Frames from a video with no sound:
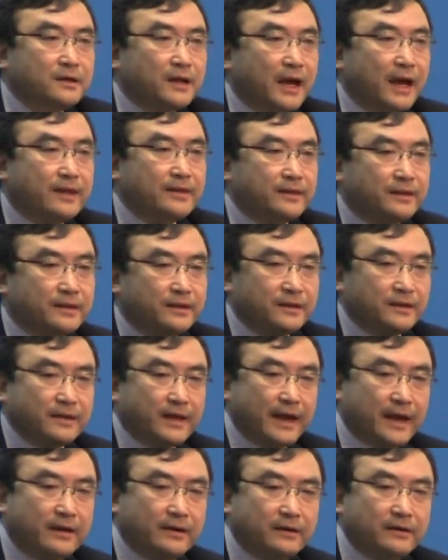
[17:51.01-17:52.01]
And
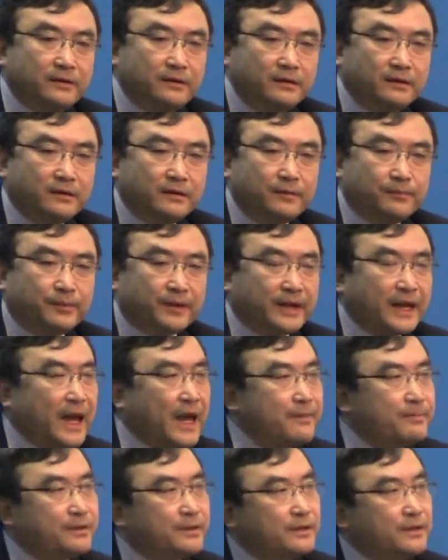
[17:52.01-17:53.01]
their per
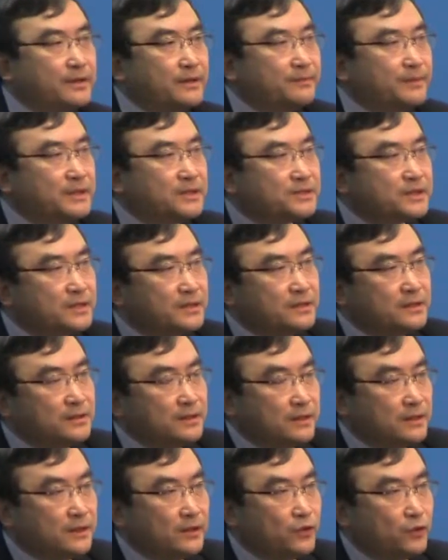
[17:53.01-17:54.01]
capita emission
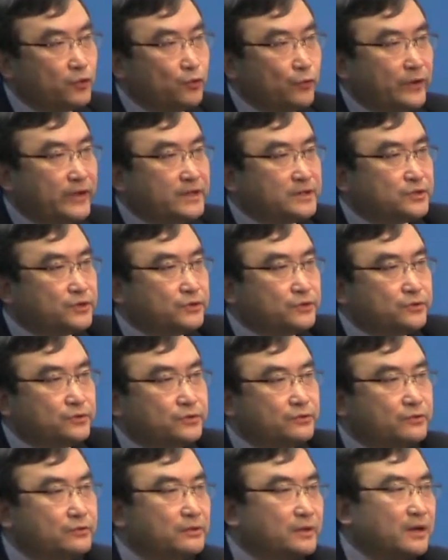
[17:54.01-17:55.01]
reached
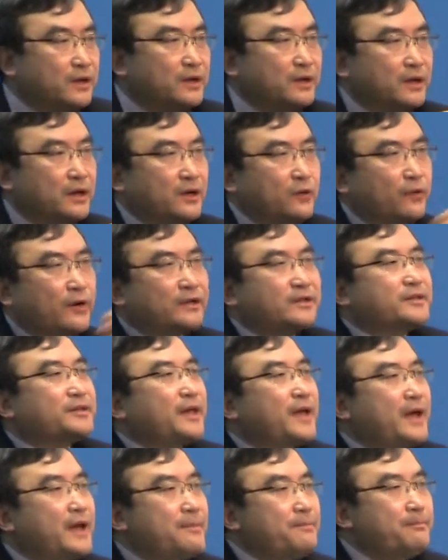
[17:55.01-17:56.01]
to around
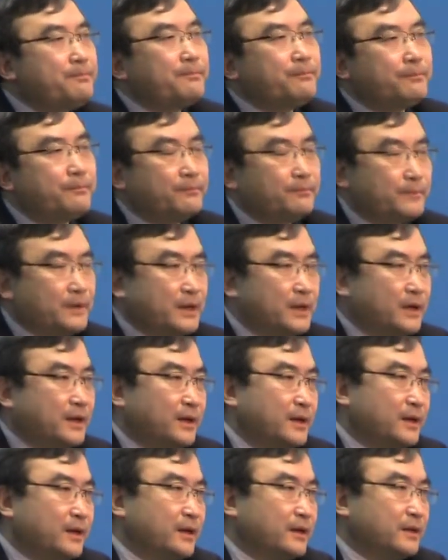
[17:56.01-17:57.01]
10
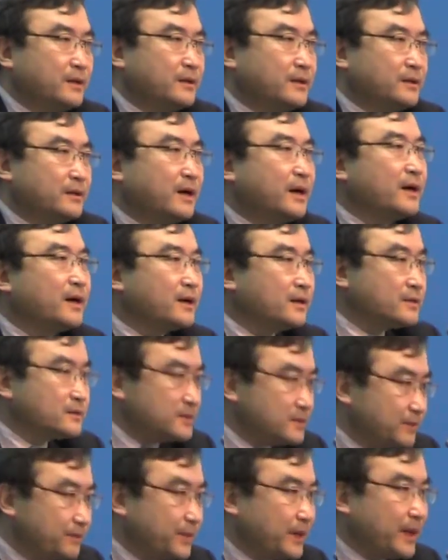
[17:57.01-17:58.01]

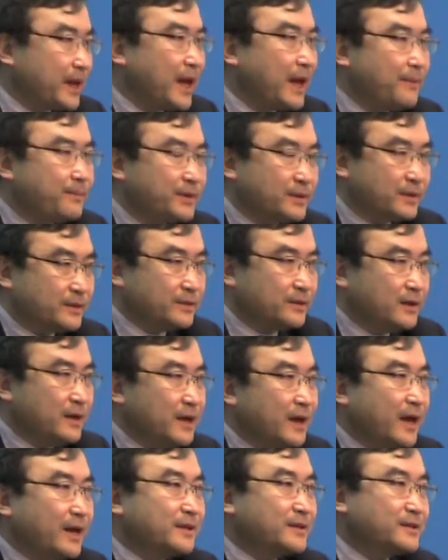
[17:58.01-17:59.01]
tons per capita.
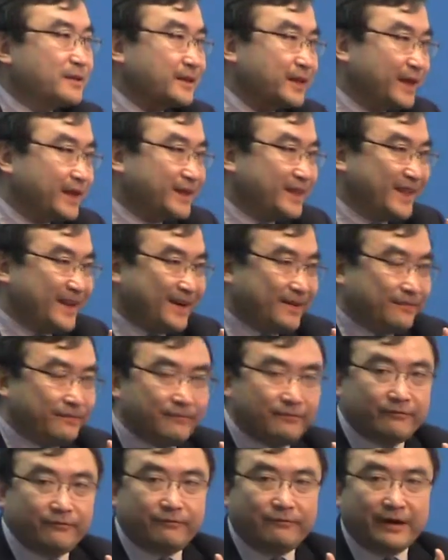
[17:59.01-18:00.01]
And today they are
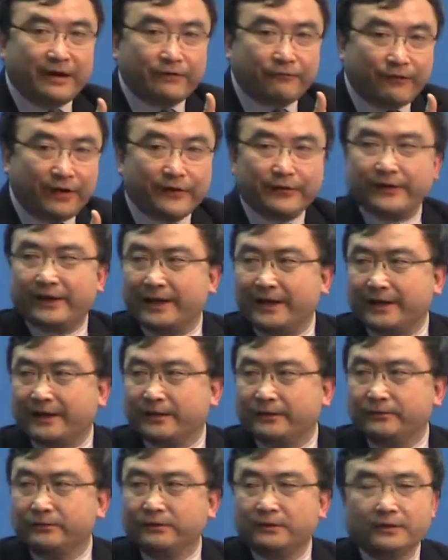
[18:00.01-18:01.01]
very, very
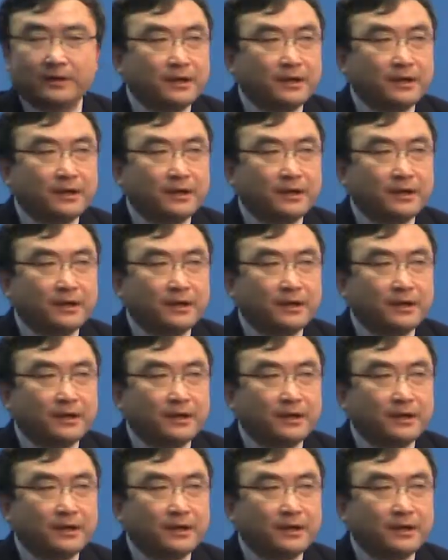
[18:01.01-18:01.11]
low.